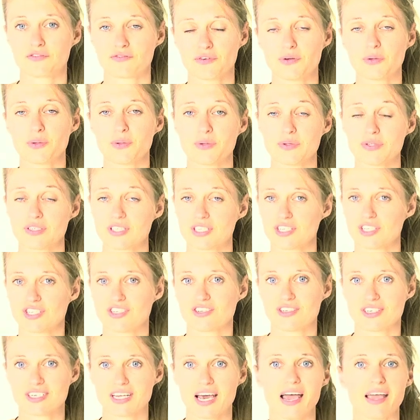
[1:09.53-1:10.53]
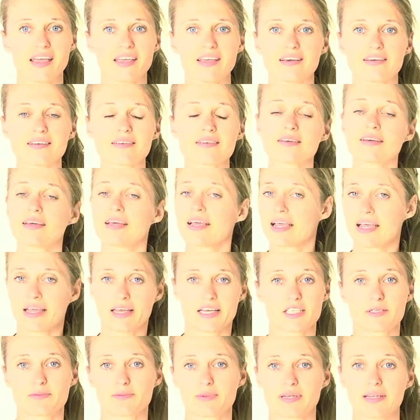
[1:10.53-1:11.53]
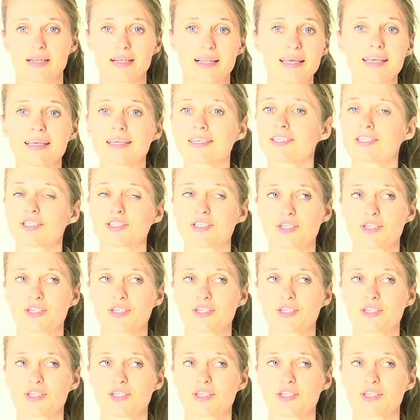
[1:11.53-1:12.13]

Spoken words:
foods into your diet has been linked